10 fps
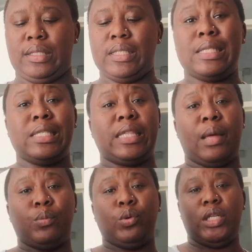This is
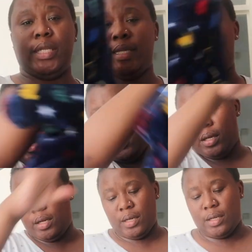tarpaulin.
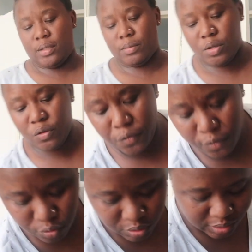So I'm gonna
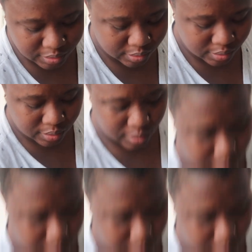fold this.